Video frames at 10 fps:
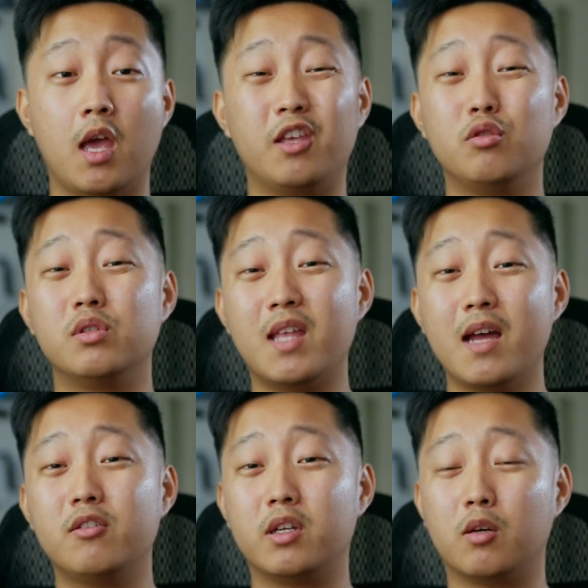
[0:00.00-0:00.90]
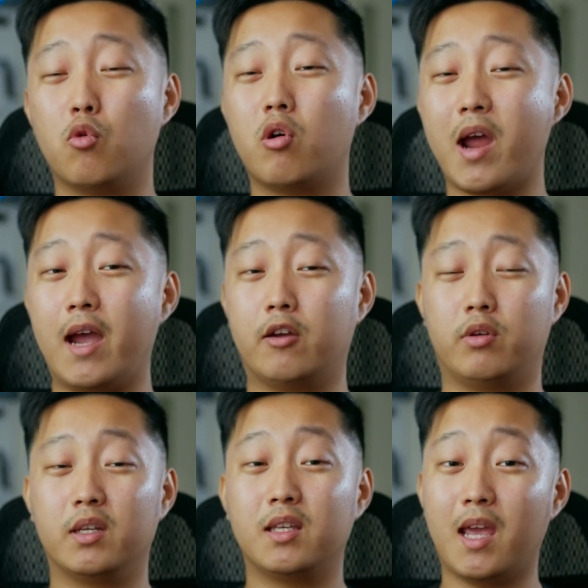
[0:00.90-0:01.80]
and used that to get a more
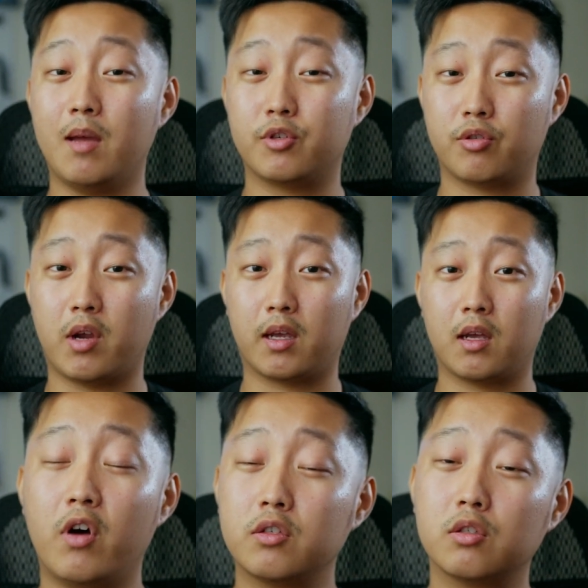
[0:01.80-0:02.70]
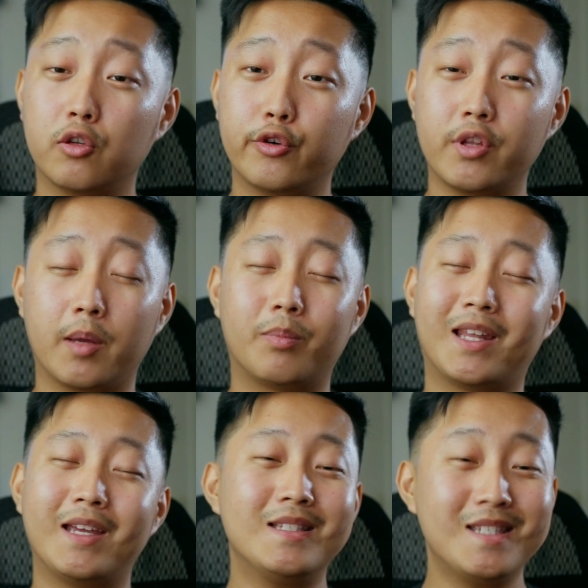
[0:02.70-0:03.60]
accurate camera track. I've also learned that
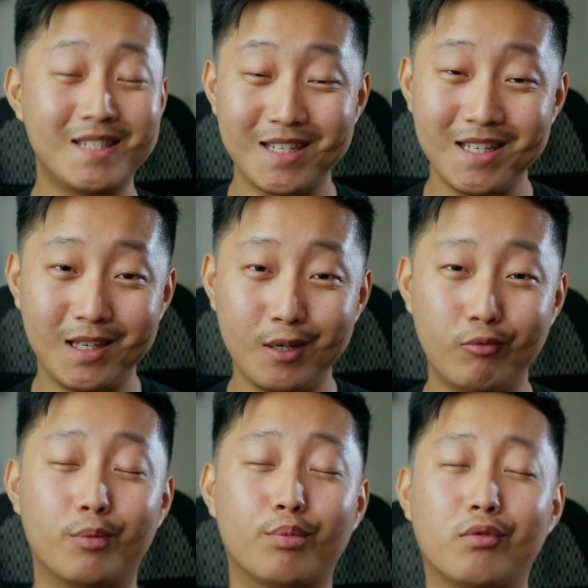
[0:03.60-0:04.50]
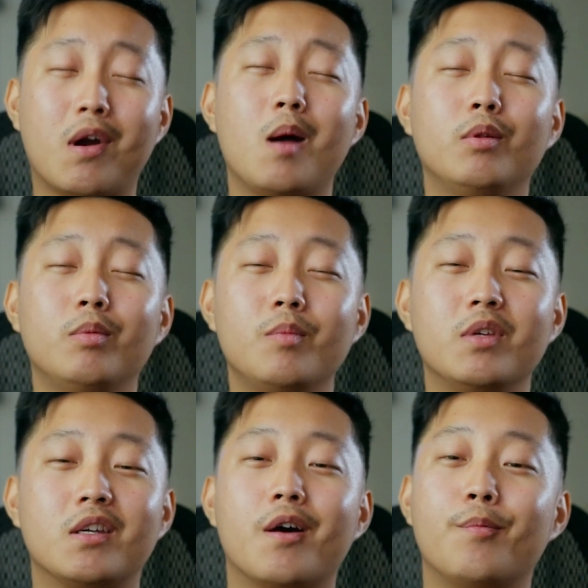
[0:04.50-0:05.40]
plan C will probably
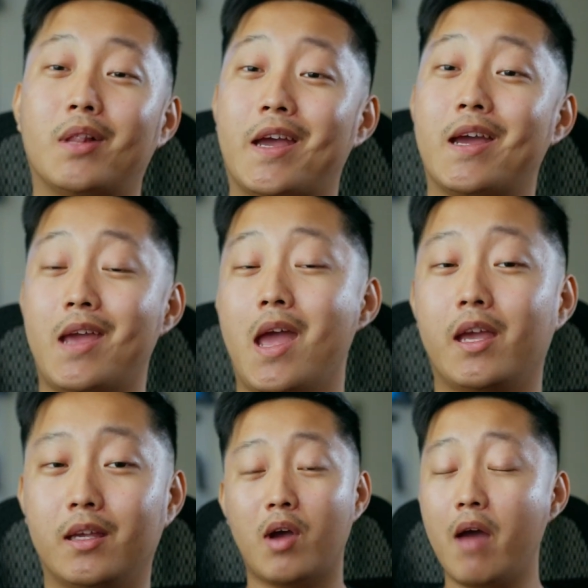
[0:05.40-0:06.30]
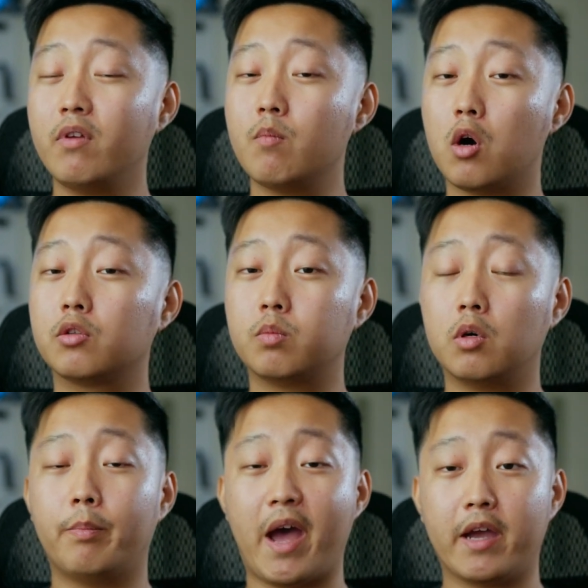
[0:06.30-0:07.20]
become plan A. So having
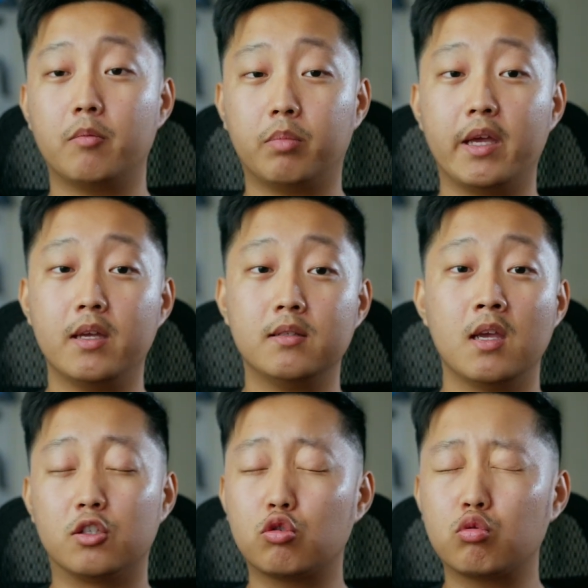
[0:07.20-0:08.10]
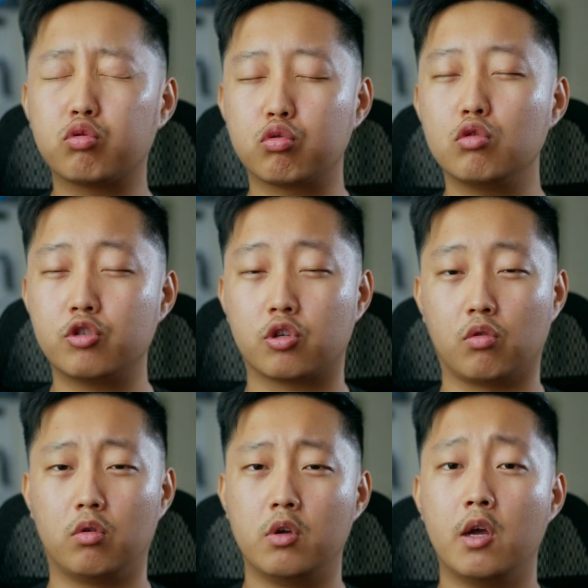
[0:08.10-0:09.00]
multiple backup plans is
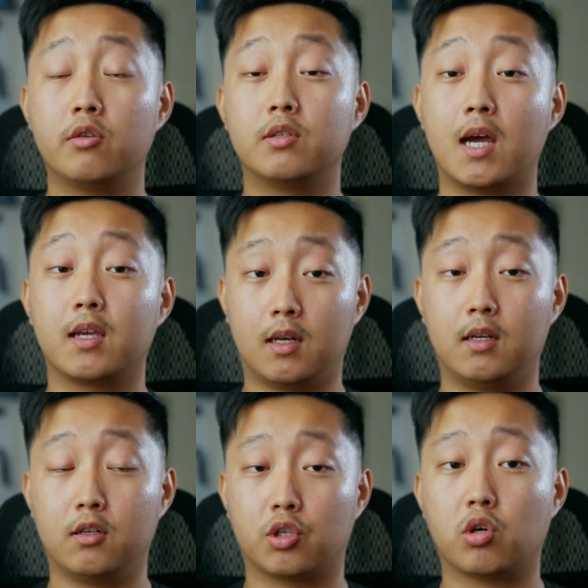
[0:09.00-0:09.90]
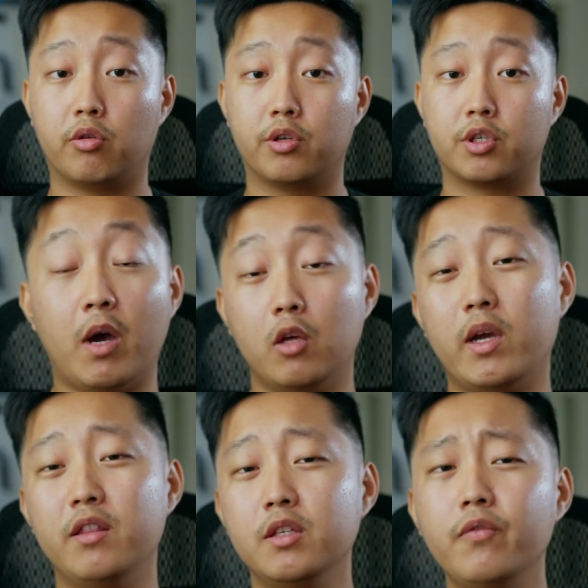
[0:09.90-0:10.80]
crucial to not getting discouraged. By the
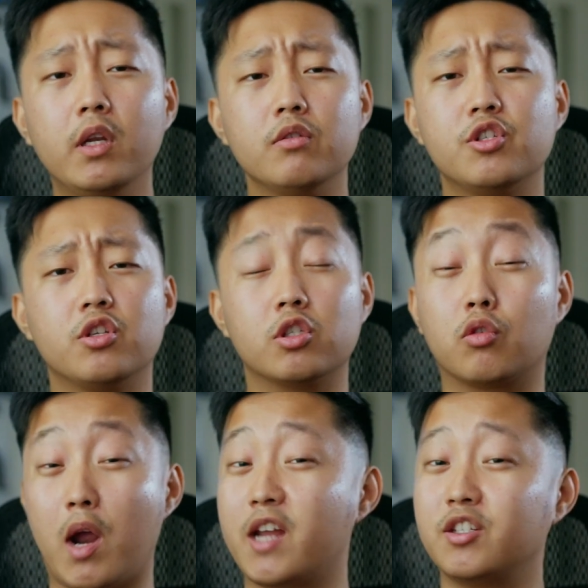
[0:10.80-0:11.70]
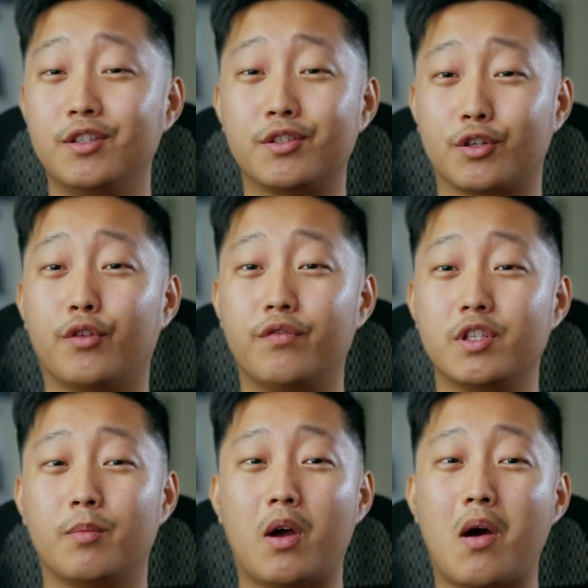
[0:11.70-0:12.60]
way, this video is just scratching the
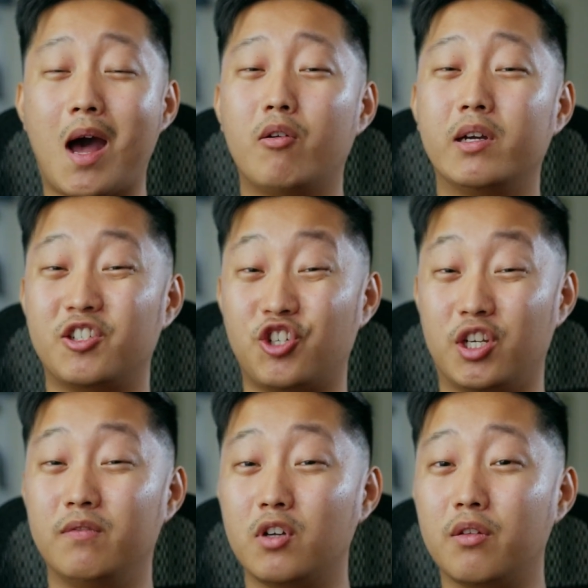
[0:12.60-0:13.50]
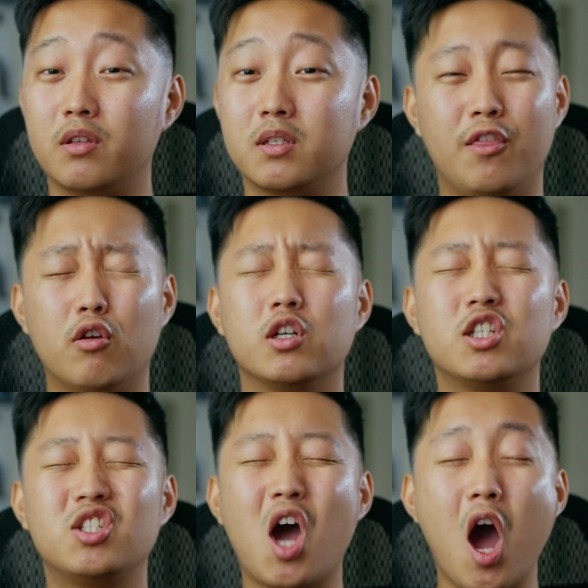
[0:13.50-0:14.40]
surface about how I achieved all this, and there are
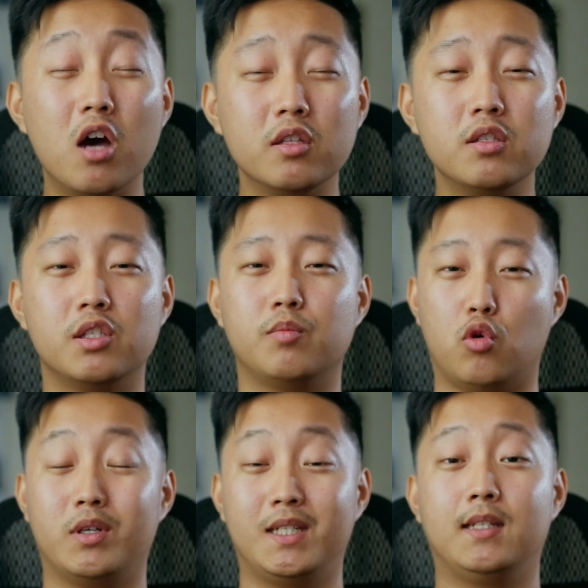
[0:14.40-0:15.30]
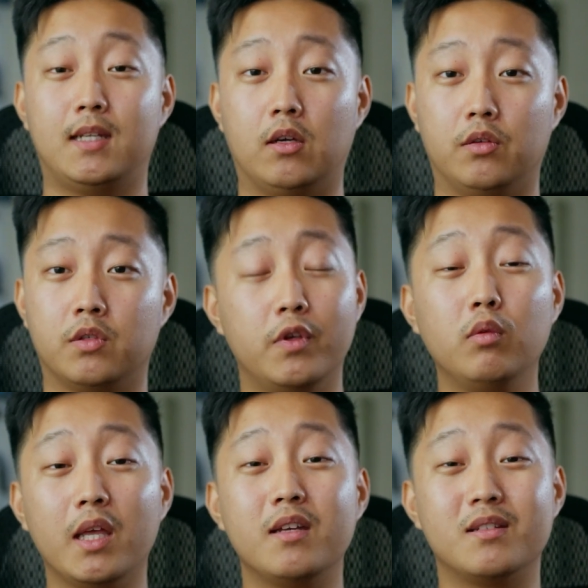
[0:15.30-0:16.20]
tons more details. If you
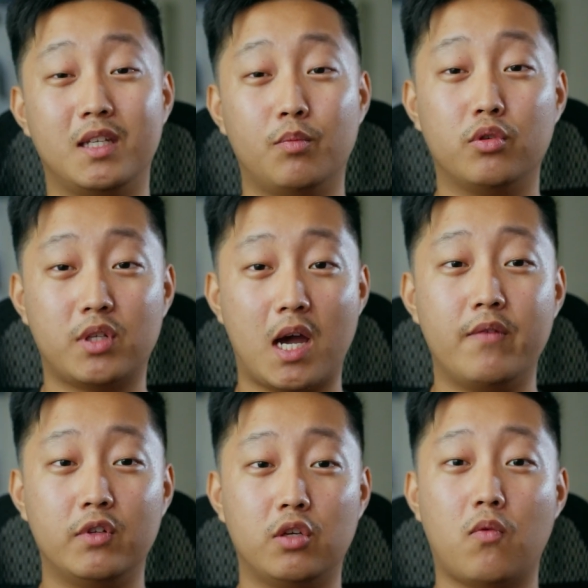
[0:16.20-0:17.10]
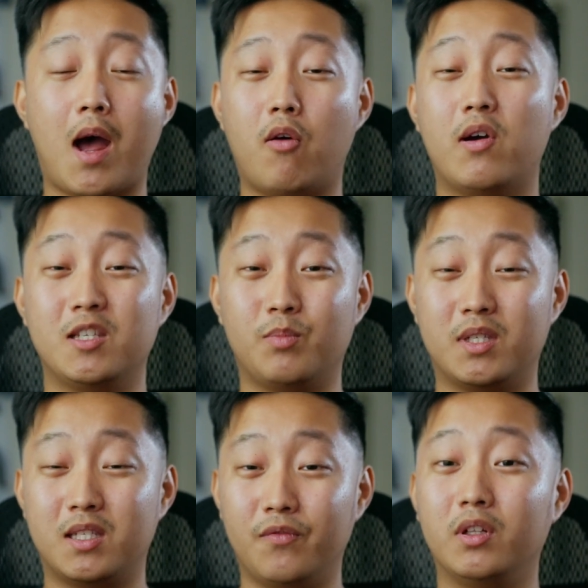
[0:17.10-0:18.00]
would like a deeper dive into how I
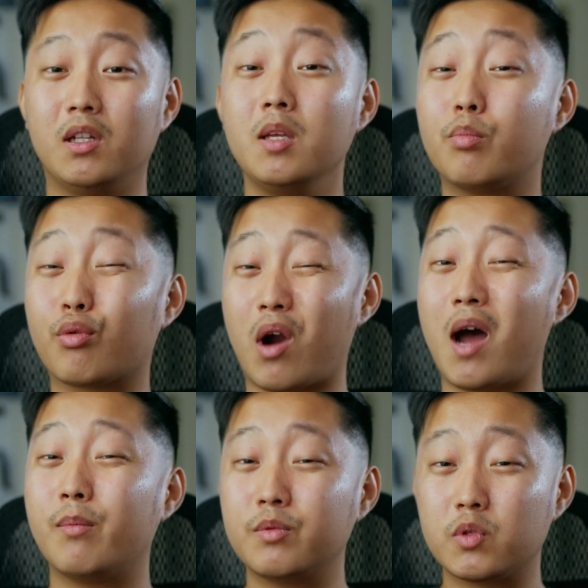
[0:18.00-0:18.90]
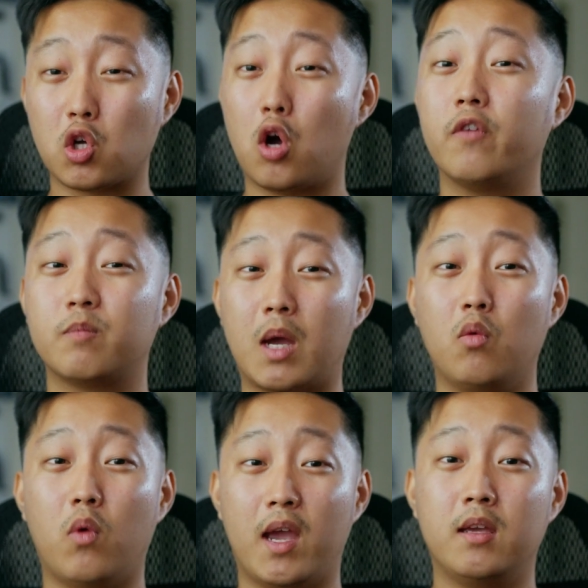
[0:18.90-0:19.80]
specifically problem solved my
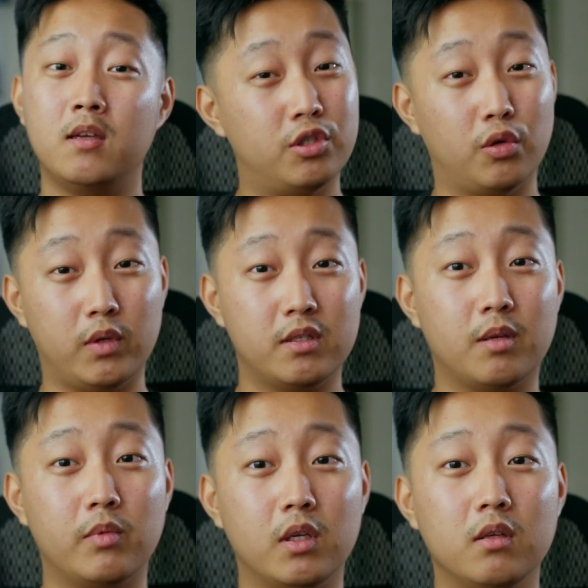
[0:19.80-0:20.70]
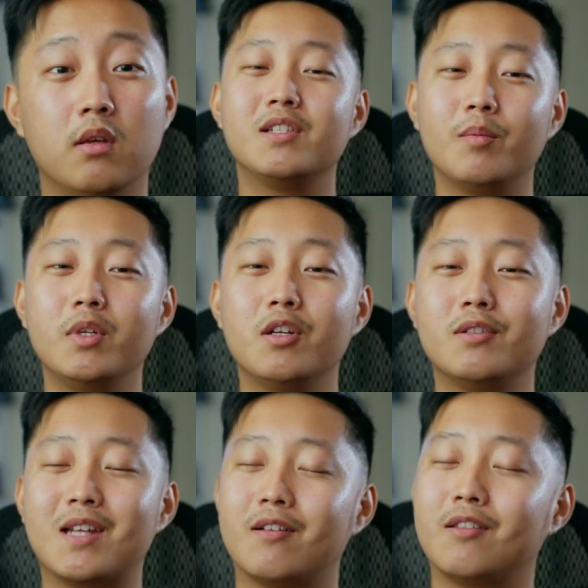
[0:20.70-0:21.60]
way to doing something, please let me know
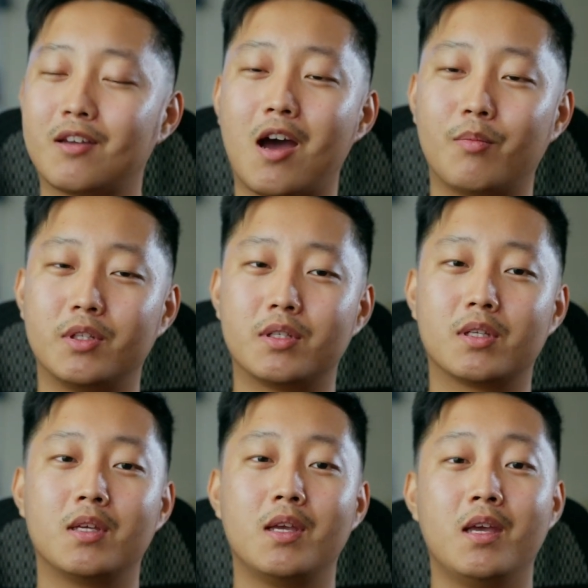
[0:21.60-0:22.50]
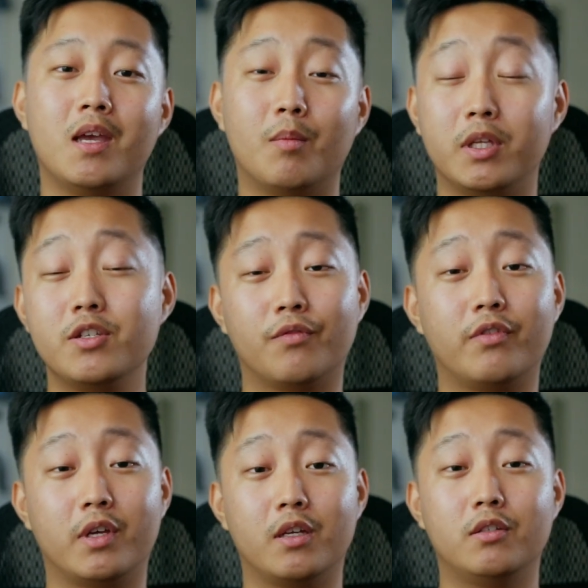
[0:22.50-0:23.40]
down in the comments, and please don't
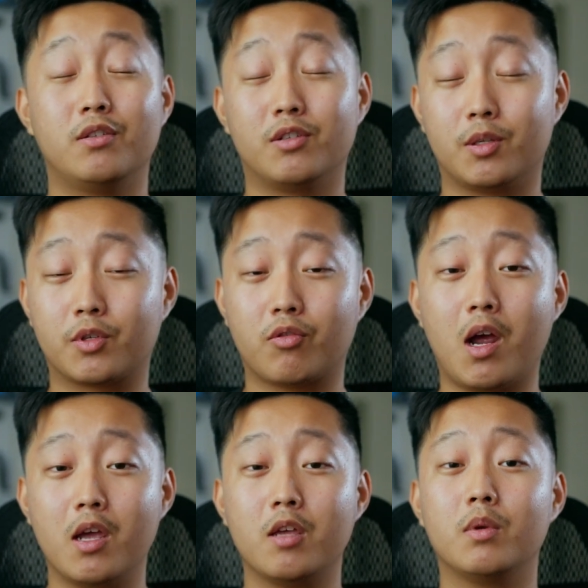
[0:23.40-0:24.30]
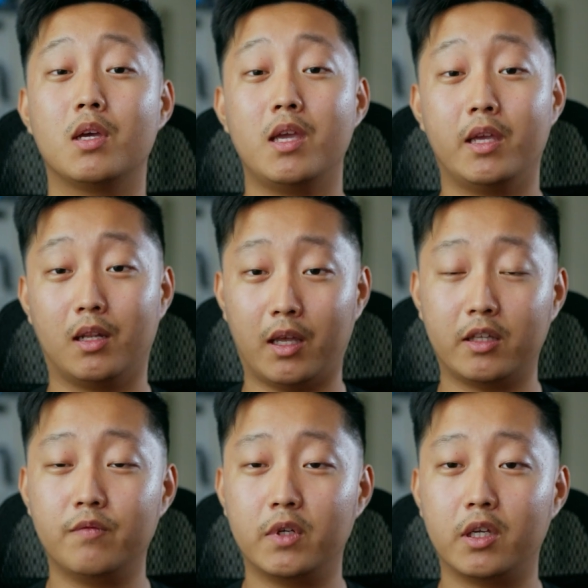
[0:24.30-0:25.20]
forget to subscribe and
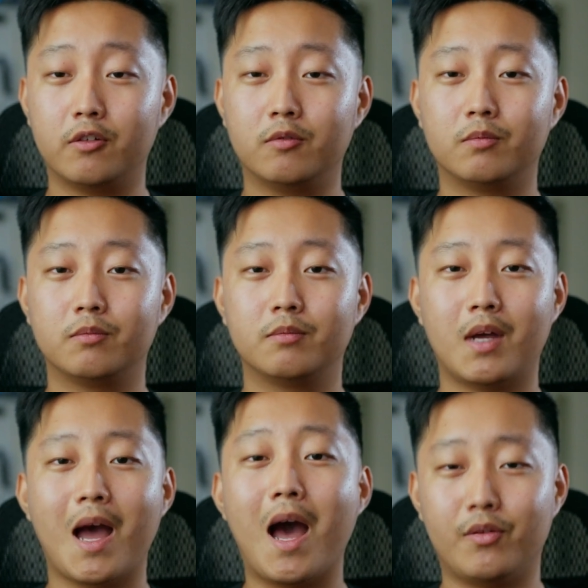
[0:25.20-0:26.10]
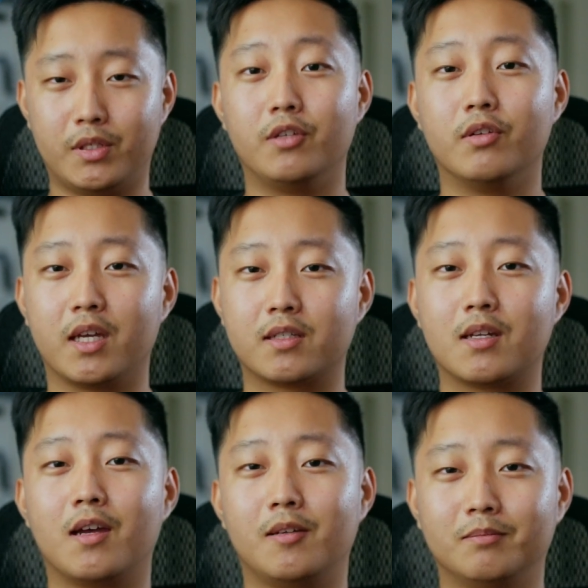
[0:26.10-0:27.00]
like the video. I'll see you next
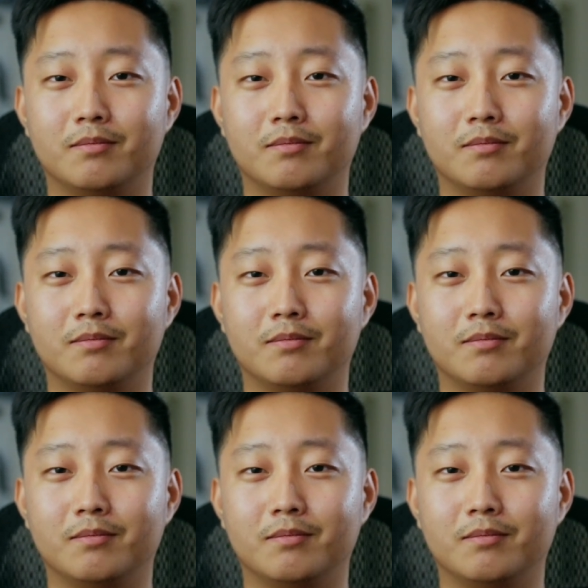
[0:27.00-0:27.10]
time.